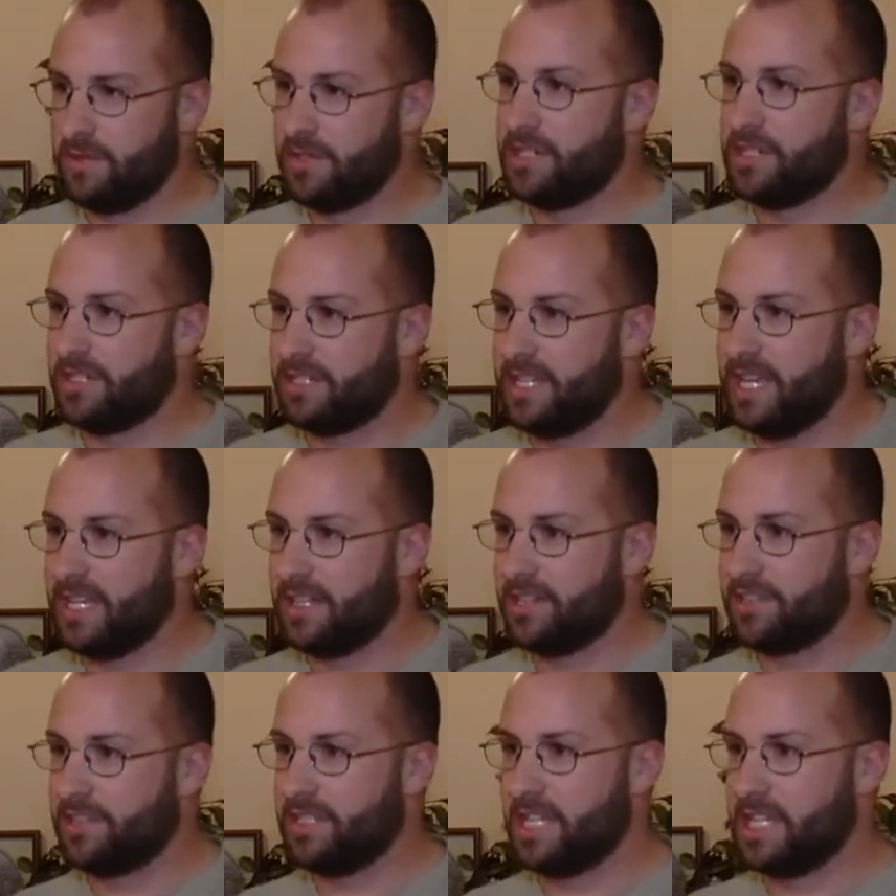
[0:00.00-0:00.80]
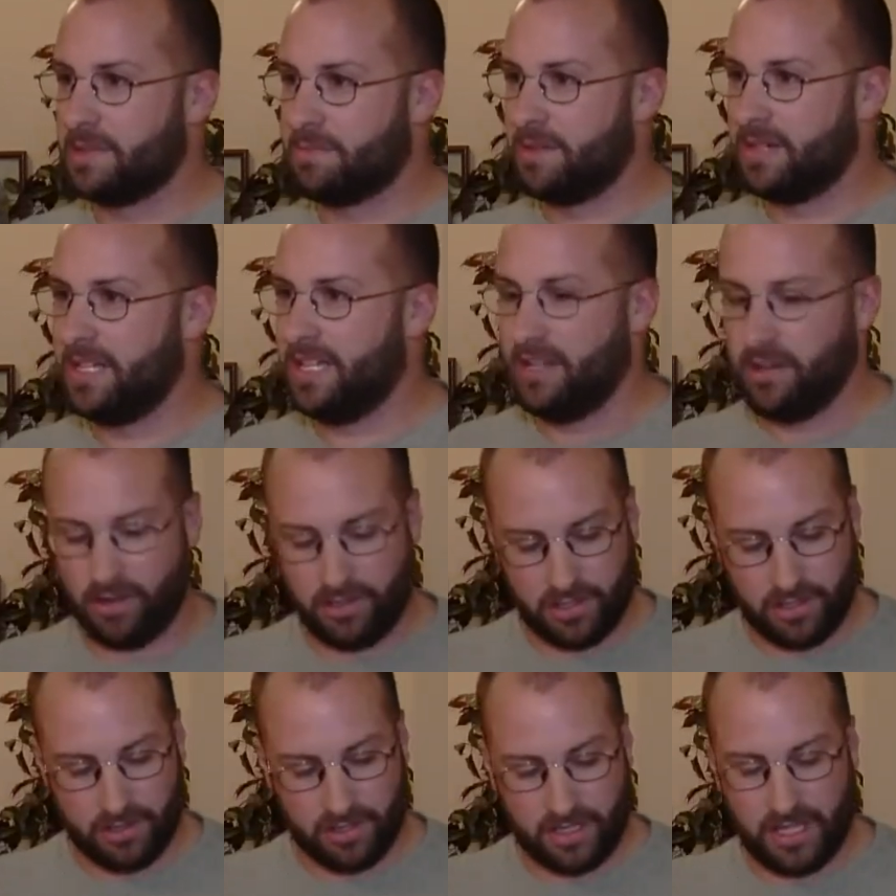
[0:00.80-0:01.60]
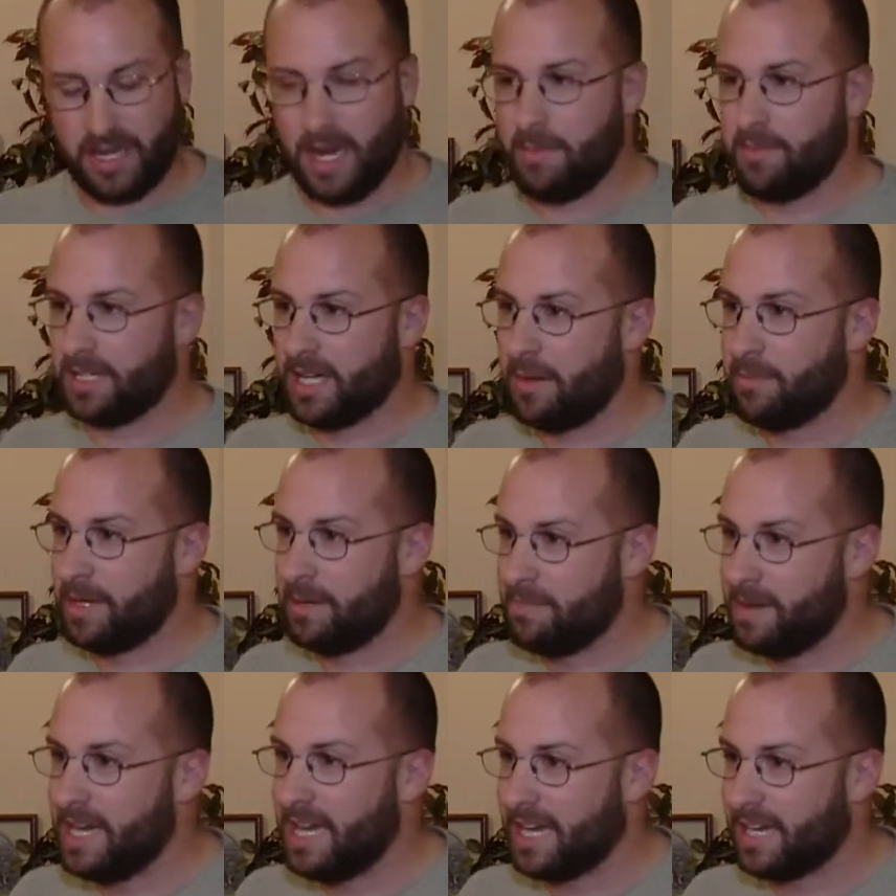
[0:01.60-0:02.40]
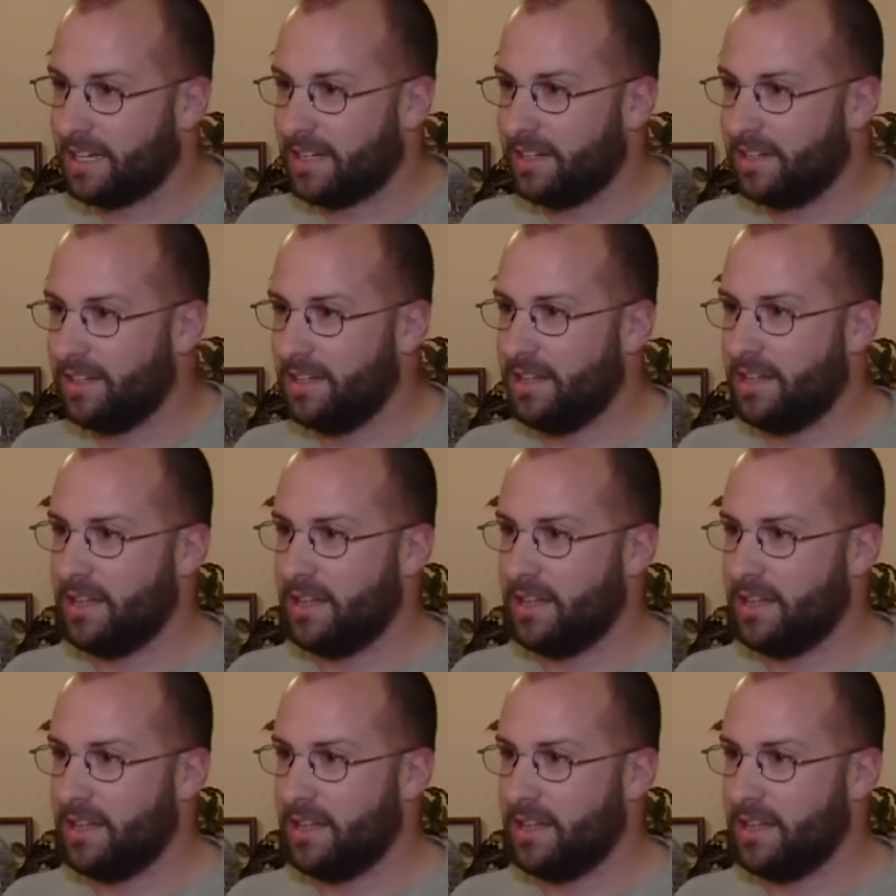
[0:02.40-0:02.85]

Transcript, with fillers: He was going to take the sins, but he also said, I'm coming back.